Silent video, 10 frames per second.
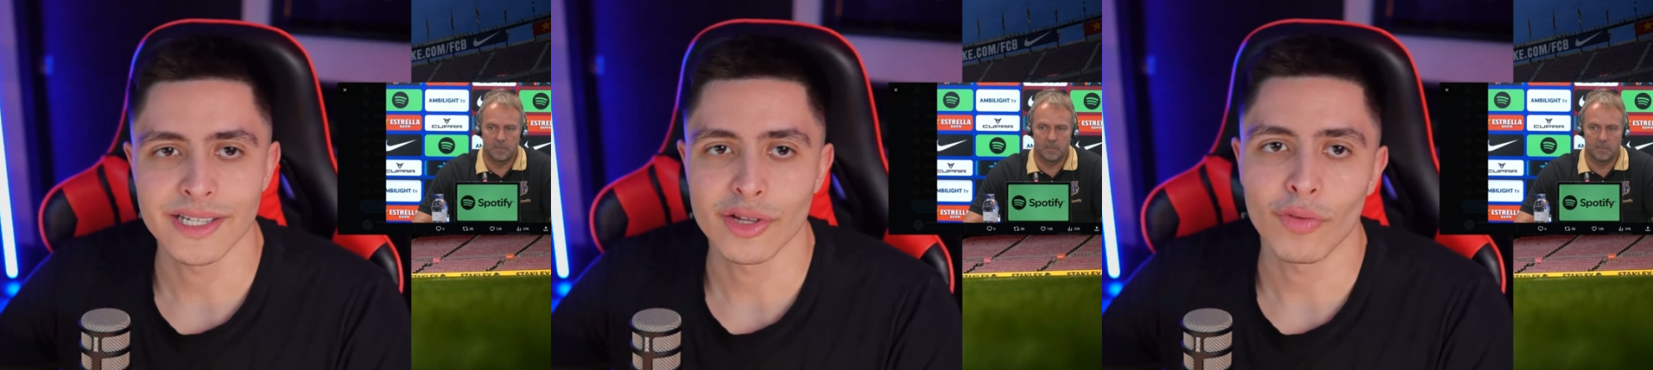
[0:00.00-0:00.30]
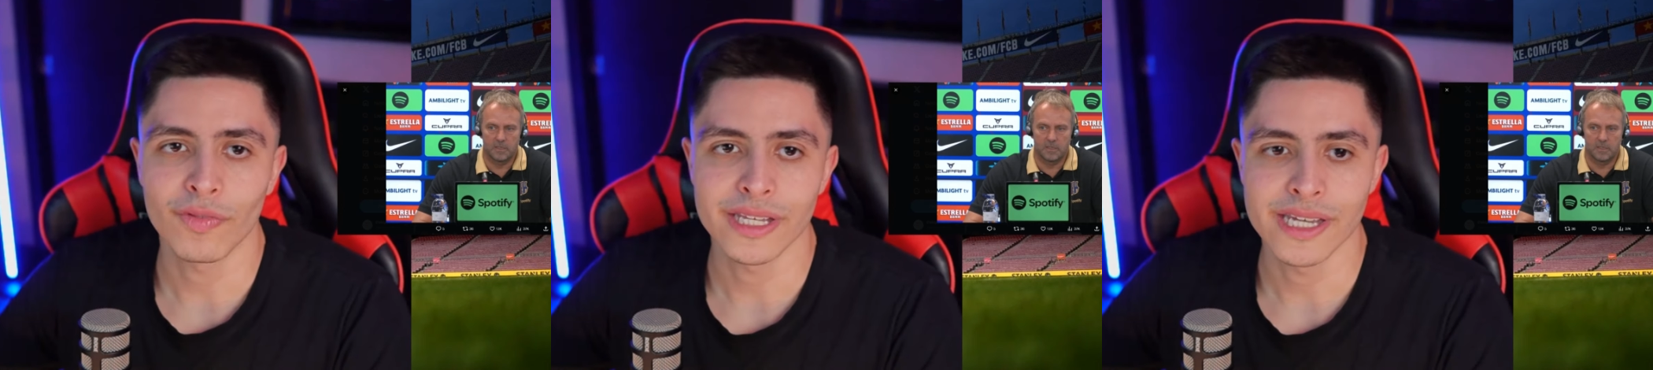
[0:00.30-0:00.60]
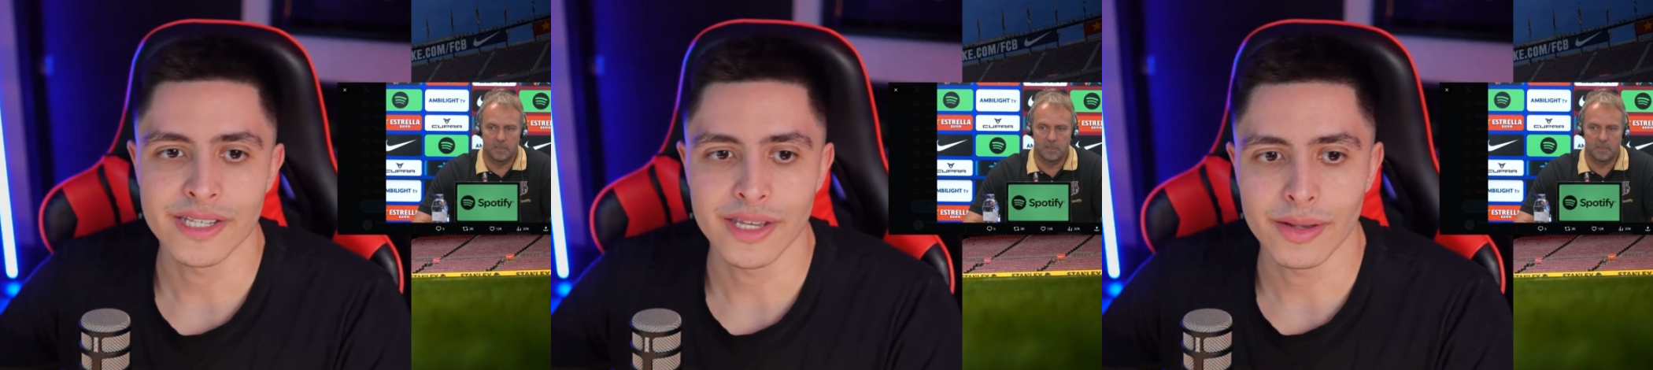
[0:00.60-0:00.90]
Speaker 1: Hopefully he
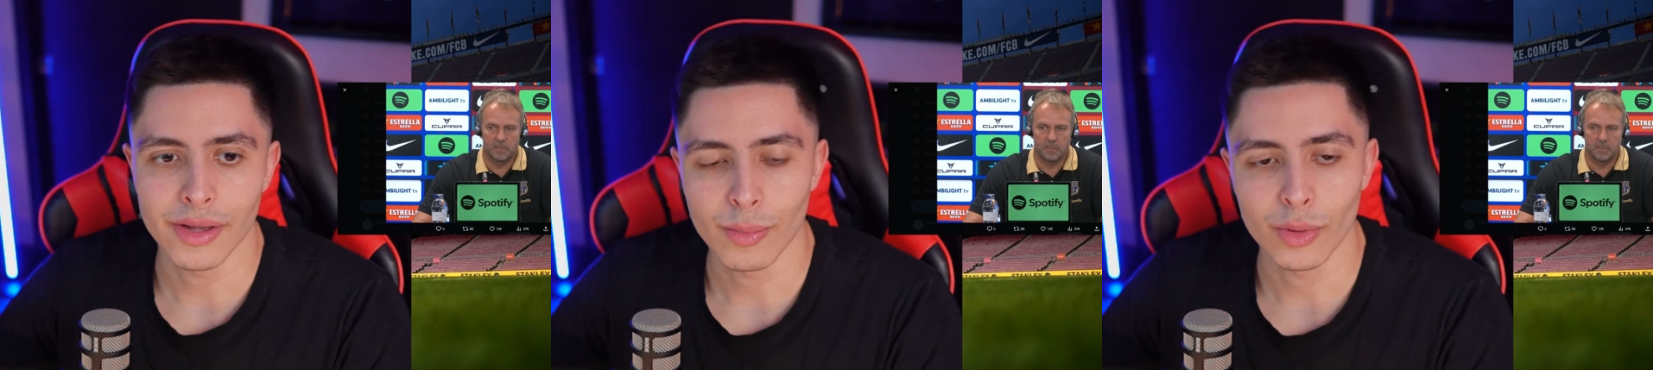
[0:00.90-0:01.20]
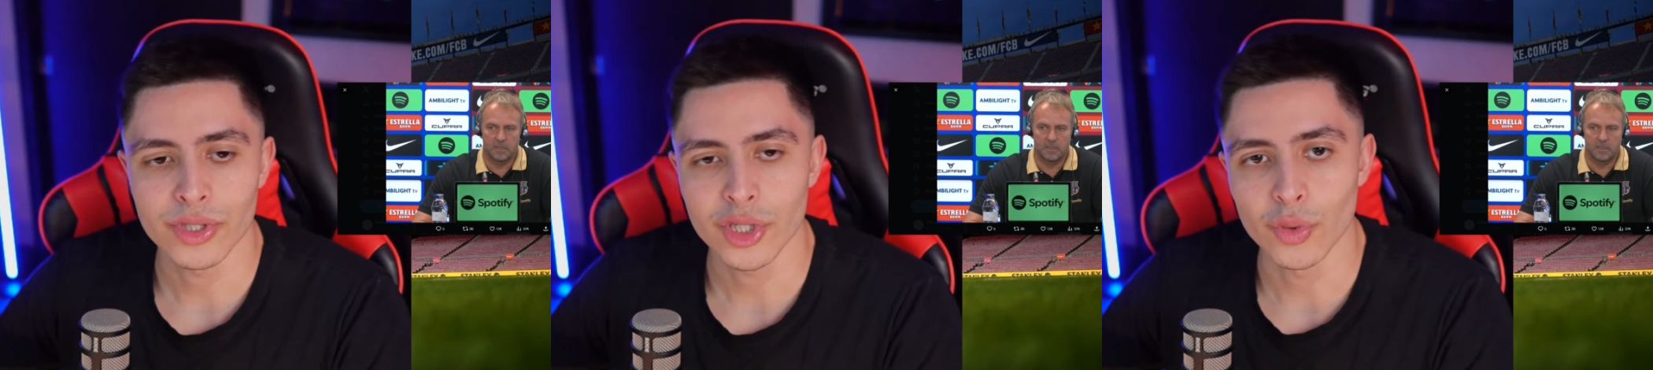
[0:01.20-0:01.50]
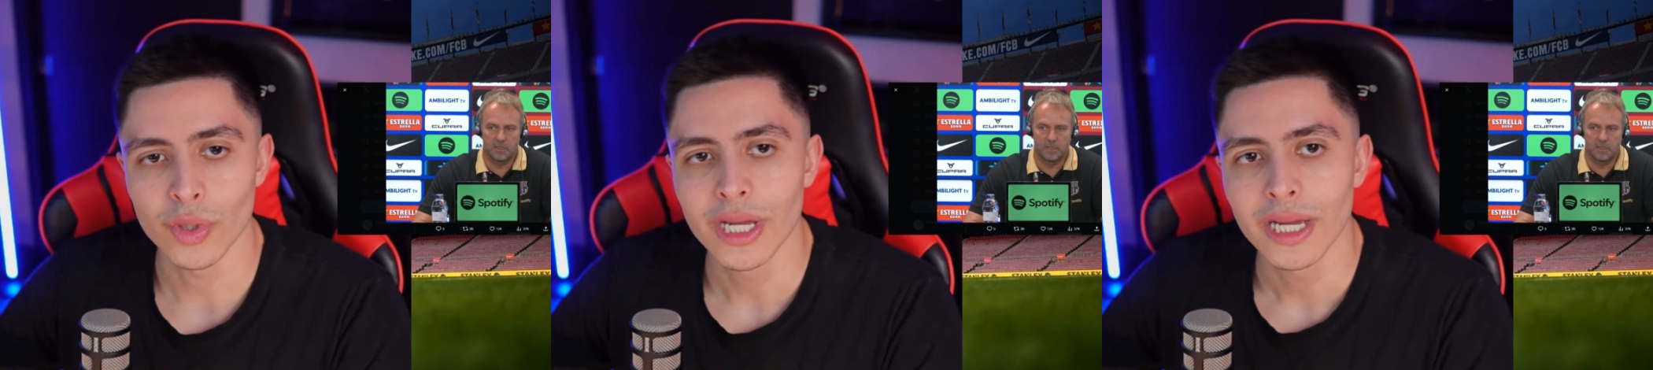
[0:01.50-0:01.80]
is able to,
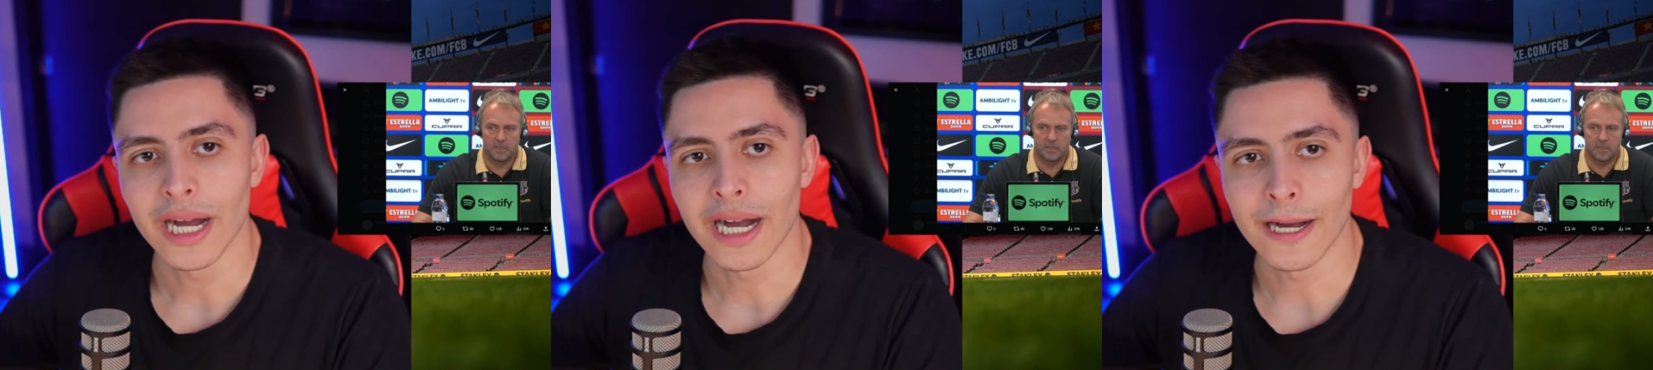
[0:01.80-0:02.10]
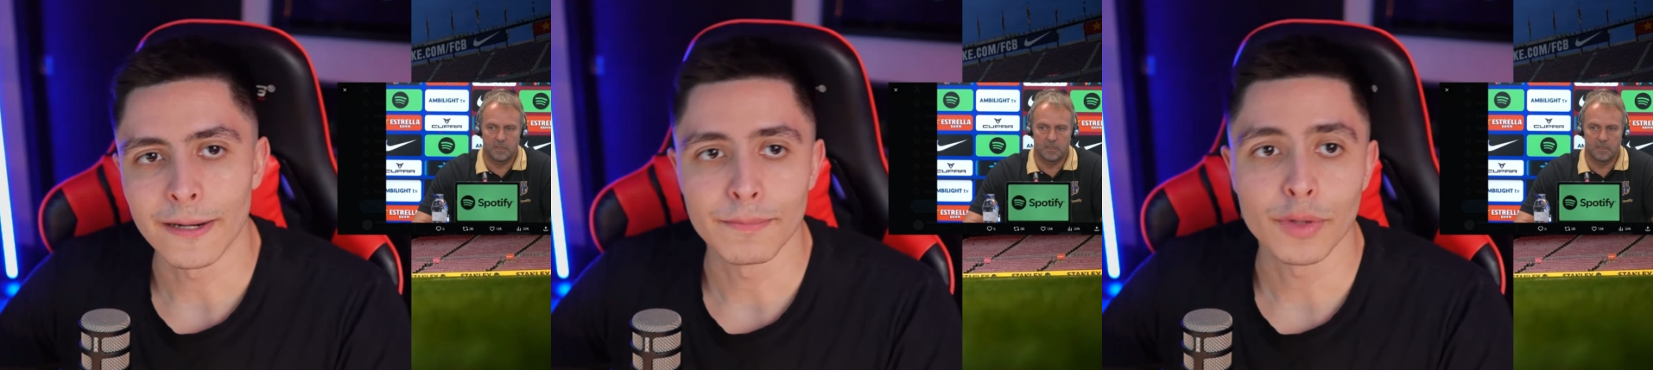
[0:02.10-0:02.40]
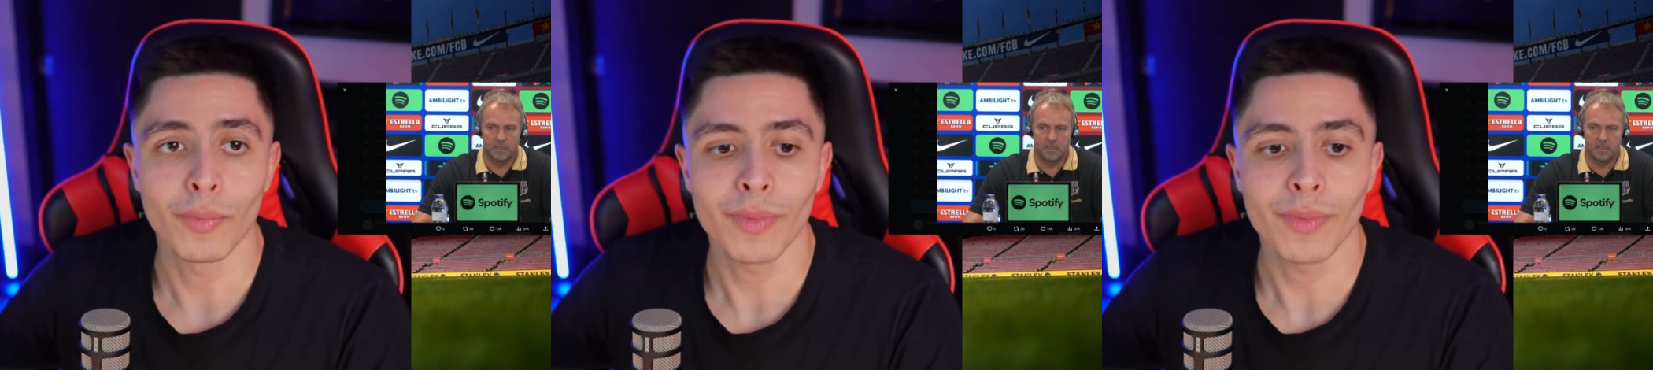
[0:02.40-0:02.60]
um, you know,